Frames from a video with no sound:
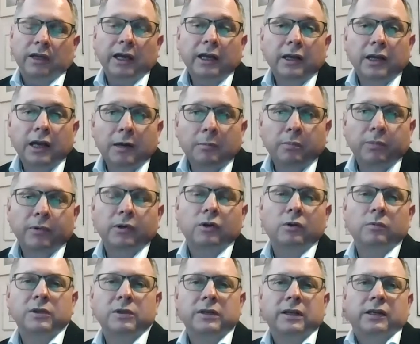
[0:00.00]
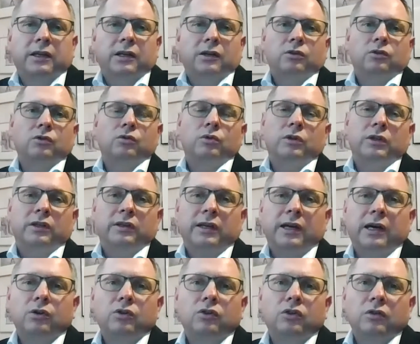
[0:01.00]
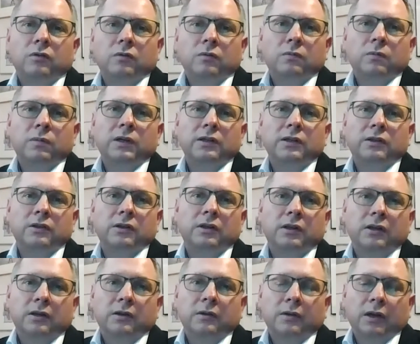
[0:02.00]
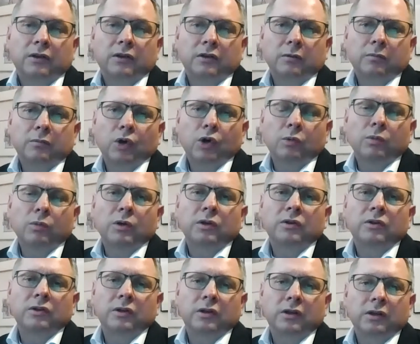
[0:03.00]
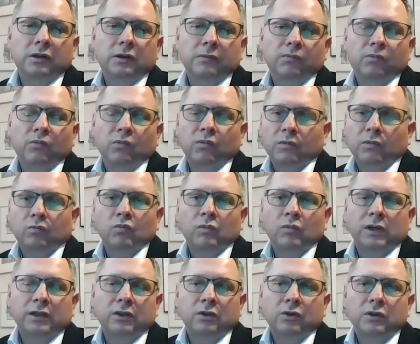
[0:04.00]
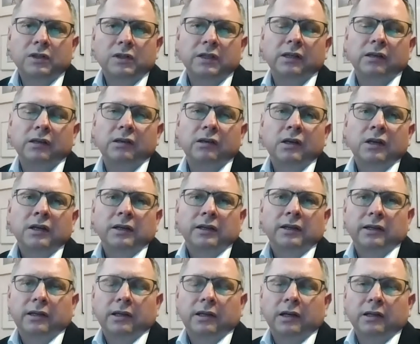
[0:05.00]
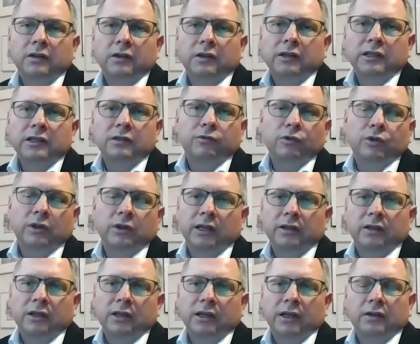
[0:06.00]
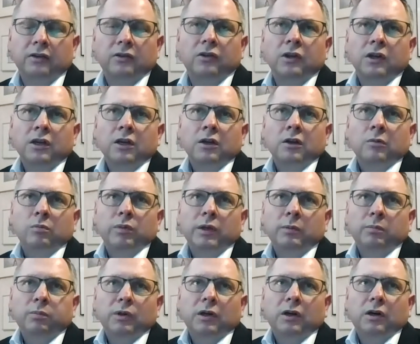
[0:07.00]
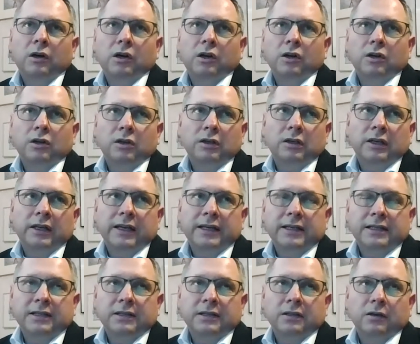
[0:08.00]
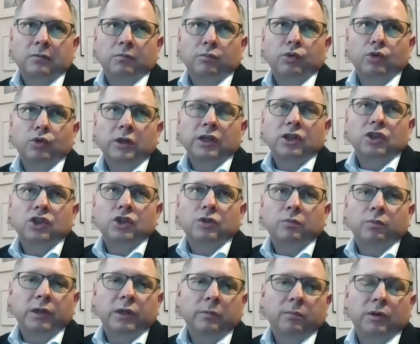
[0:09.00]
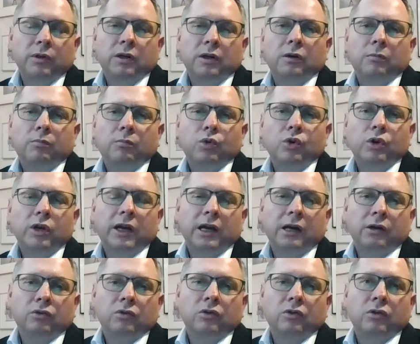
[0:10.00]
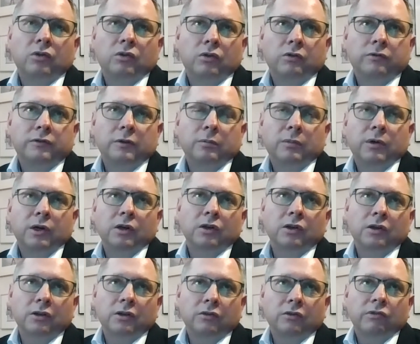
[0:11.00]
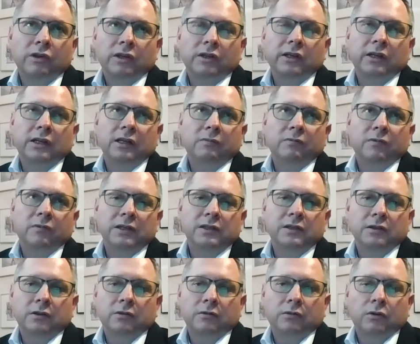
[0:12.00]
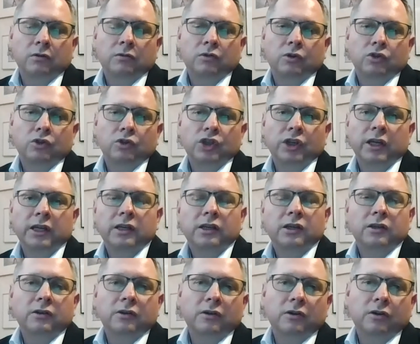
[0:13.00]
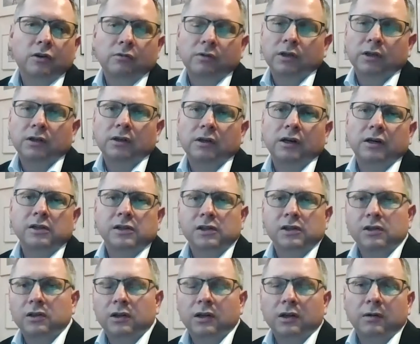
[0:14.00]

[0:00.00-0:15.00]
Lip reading: Can happen, obviously I cannot rule it out, but at the moment I don't see a catalyst for that yet. People are less bullish, people are more out of the market. Retail investor got shaken over the last